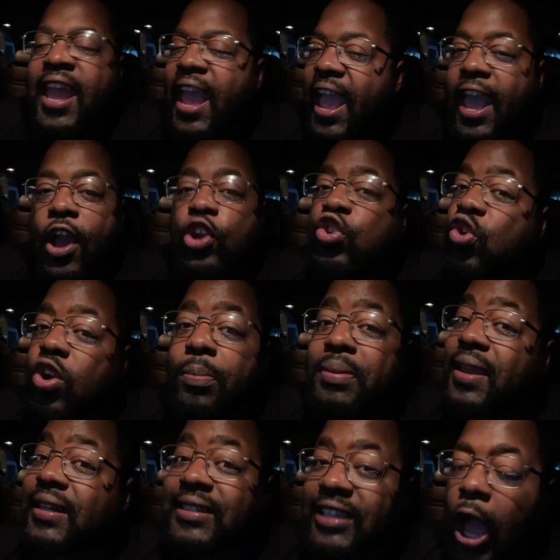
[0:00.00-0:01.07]
Hell, you could be
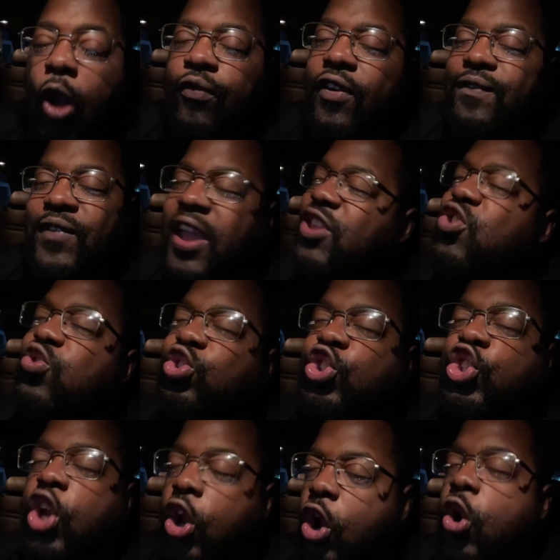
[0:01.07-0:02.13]
a Dolphin fan. You
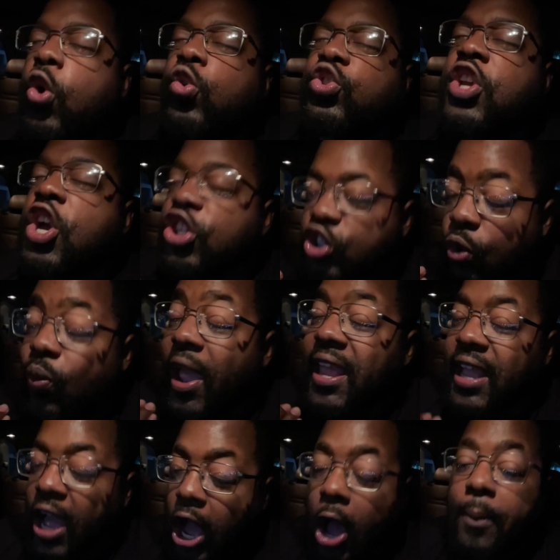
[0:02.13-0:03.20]
chose to
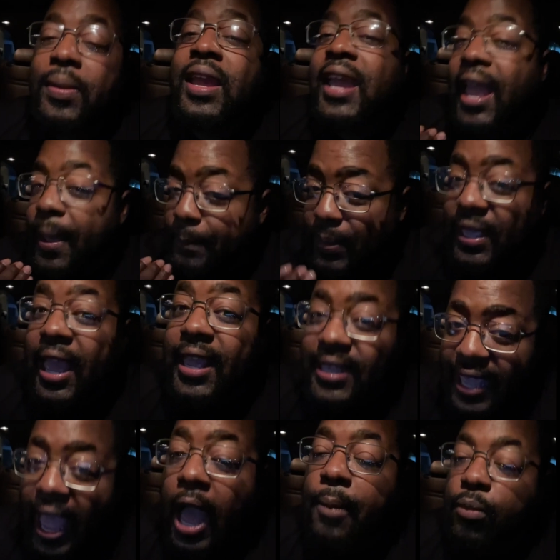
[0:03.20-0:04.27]
wake up and be a
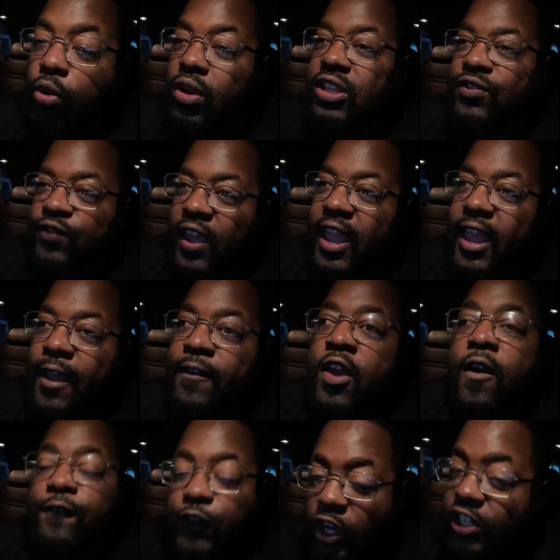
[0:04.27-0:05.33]
Cowboys fan
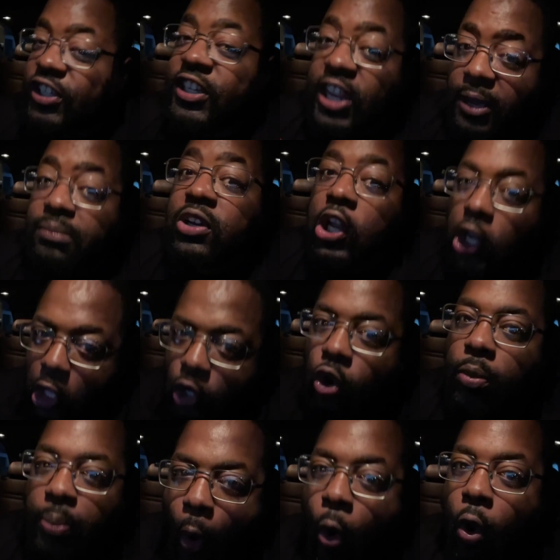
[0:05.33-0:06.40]
for them
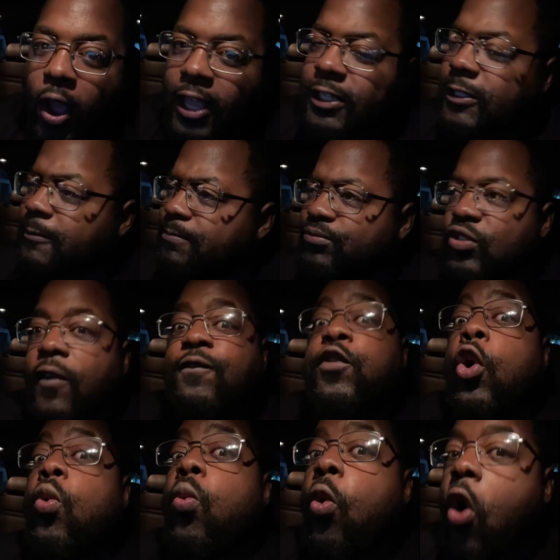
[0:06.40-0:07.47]
little boys.
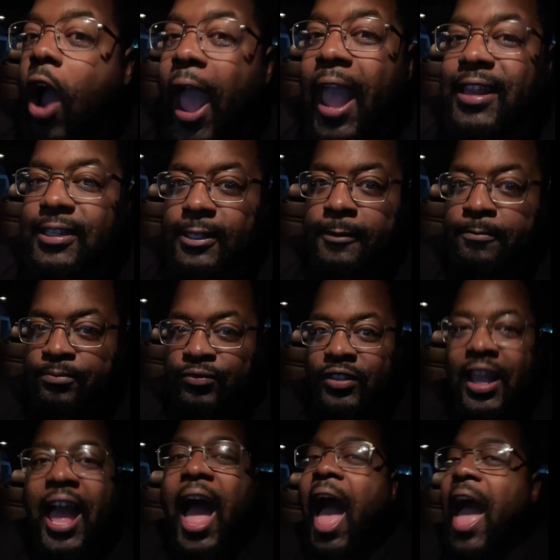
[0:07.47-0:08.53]
For what?
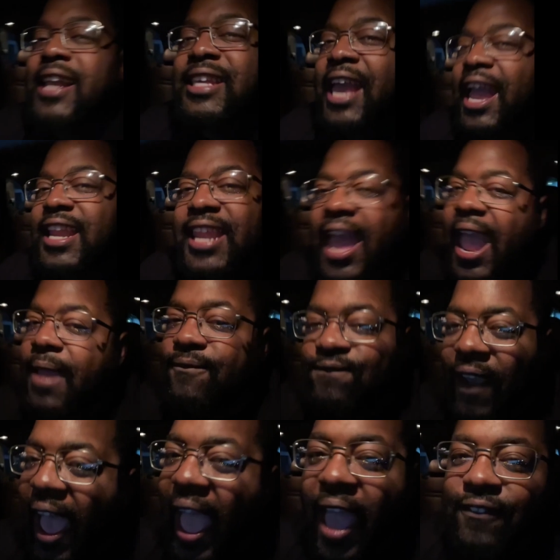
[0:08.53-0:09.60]
I can't name
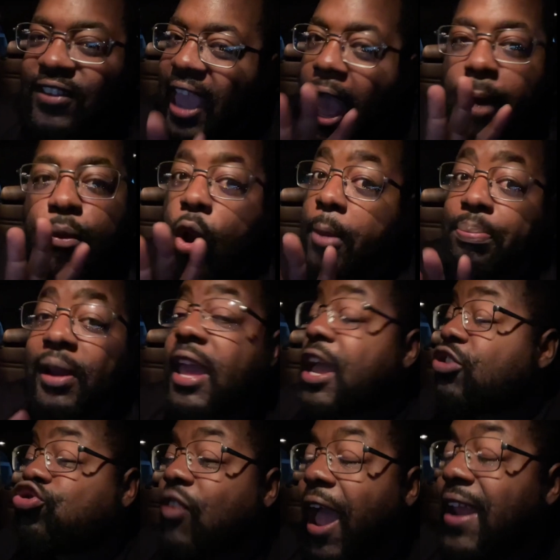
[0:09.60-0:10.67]
5 Cowboy
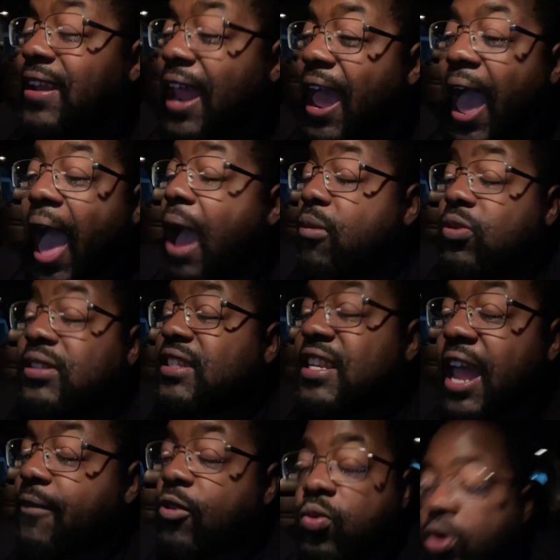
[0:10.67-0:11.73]
players right now. I was
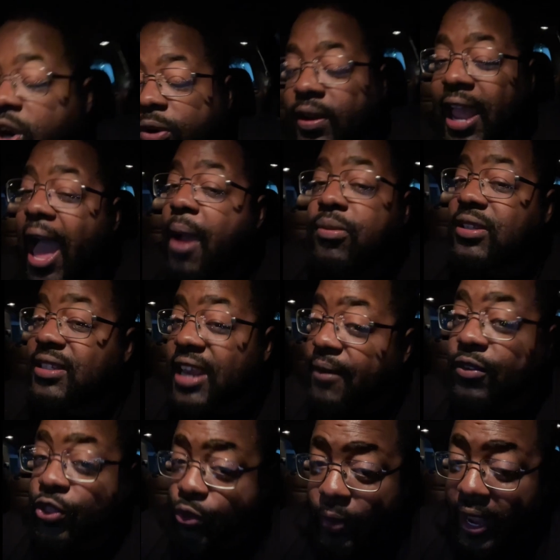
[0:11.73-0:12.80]
never worried. I was
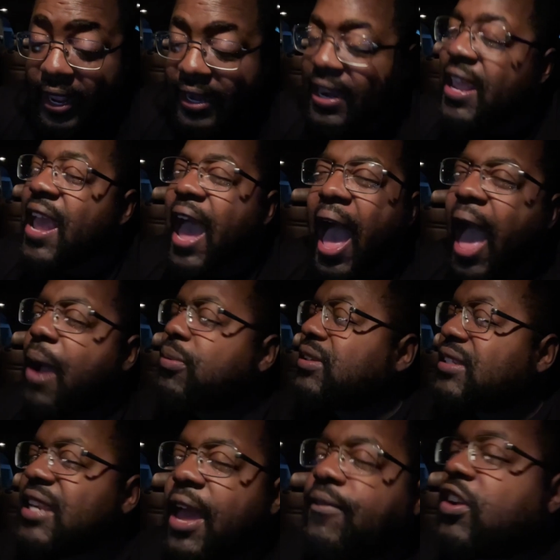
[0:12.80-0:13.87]
never threatened. I was
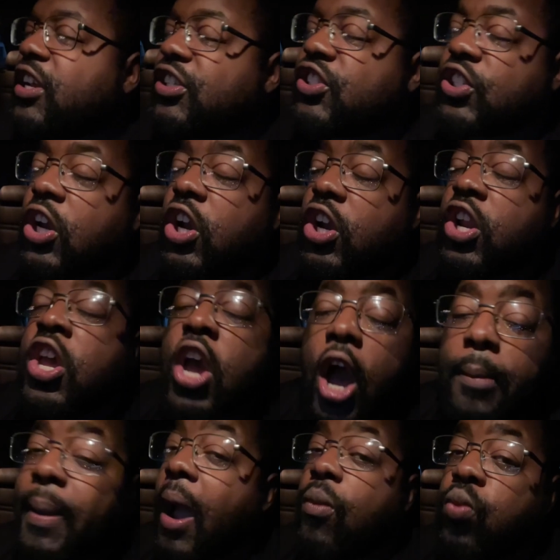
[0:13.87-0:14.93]
never concerned
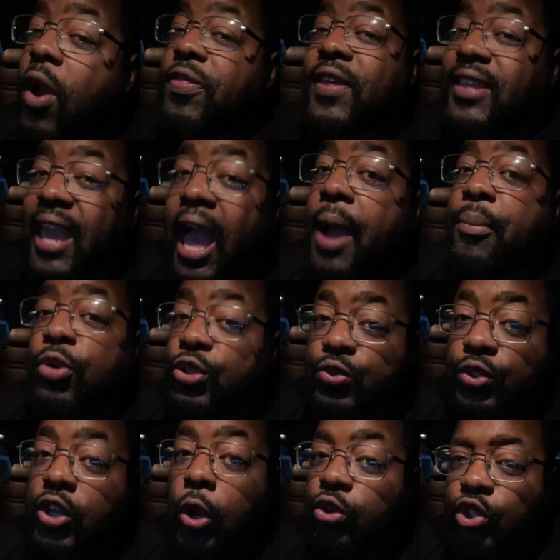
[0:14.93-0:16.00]
about what the Cowboys
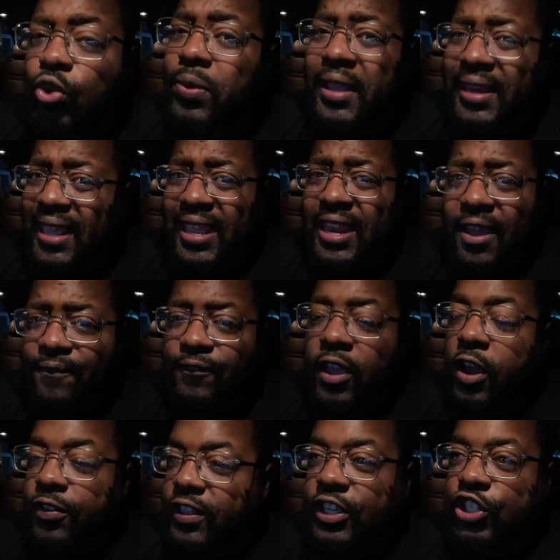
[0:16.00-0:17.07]
were going to do in the
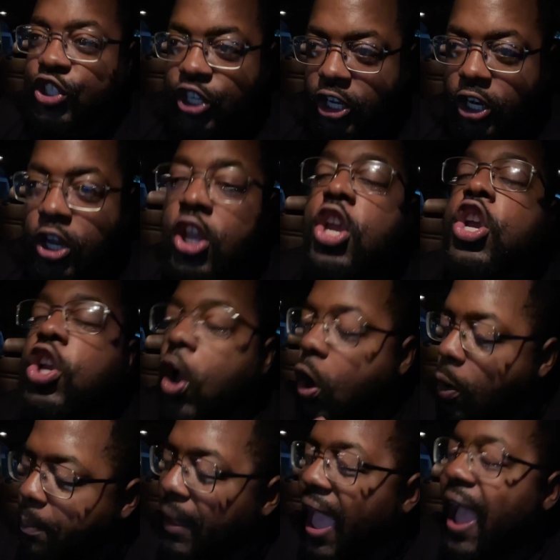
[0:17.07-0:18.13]
NFL this year.
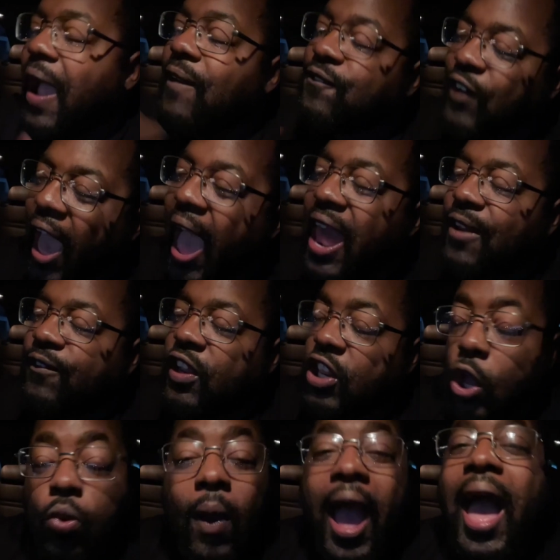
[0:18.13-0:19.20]
Go back, find a
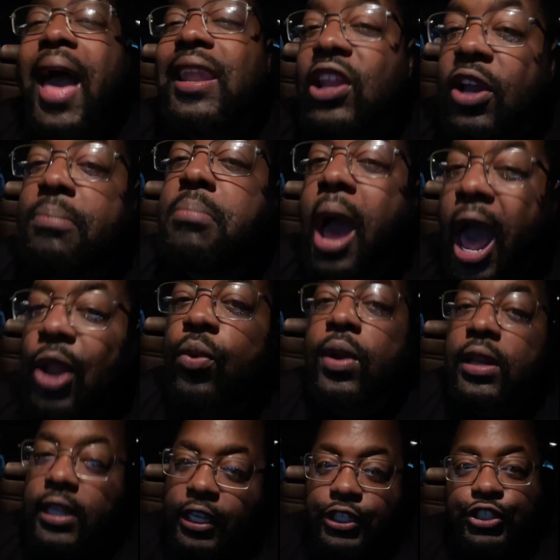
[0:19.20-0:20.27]
video where I look
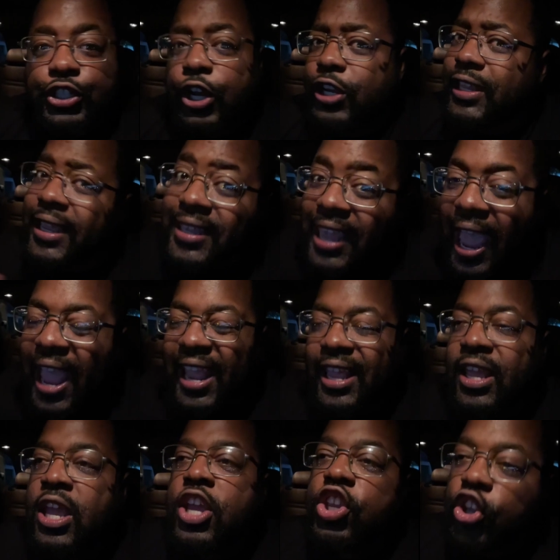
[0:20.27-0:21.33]
moderately concerned. You can't.
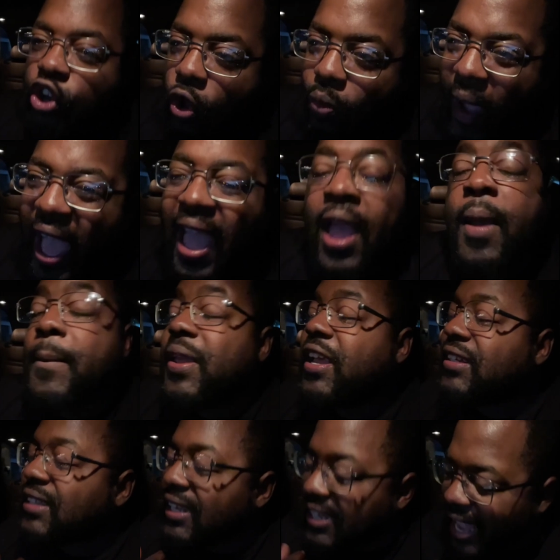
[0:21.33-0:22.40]
You know why?
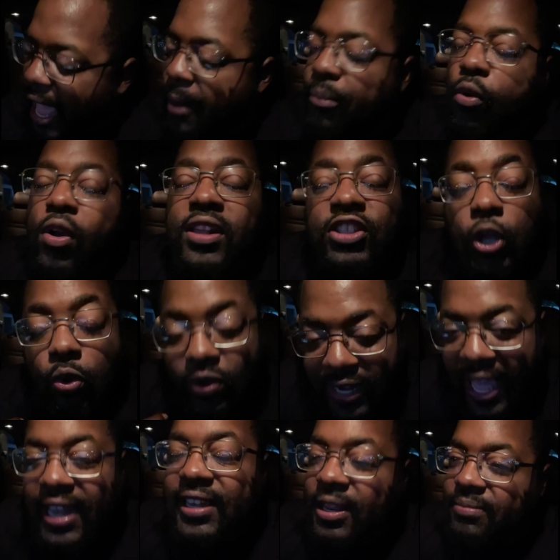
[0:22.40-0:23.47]
Because the Cowboys going to
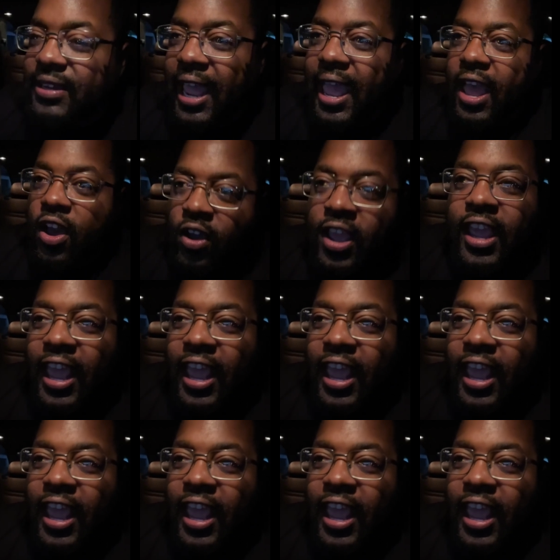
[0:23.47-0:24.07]
let them down.